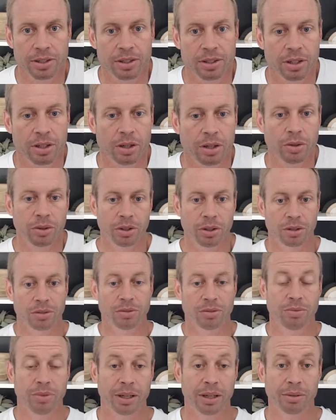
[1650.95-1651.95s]
So
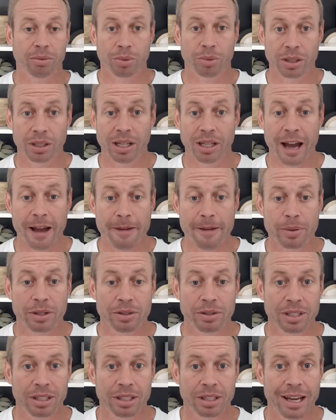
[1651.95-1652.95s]
they're like real high
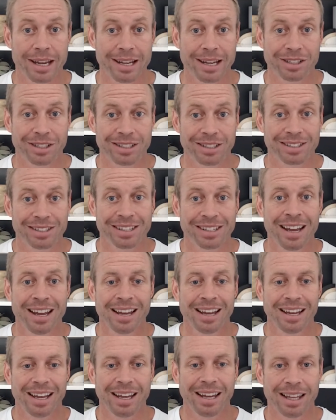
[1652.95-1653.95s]
producing agents,
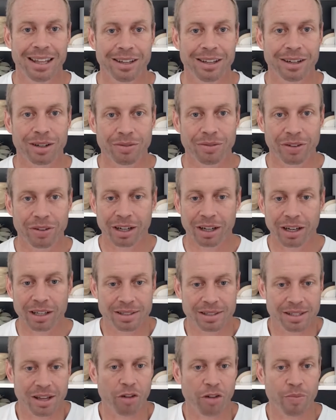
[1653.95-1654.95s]
and they're very
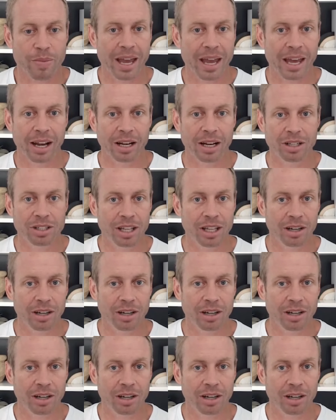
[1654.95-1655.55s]
self-managed.